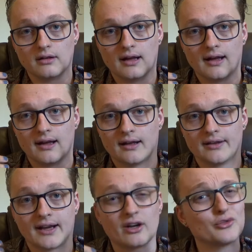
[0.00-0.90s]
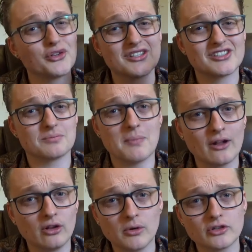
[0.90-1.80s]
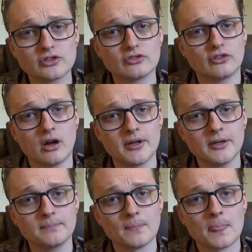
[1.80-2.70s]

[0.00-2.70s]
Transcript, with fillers: and I couldn't really smell much from it,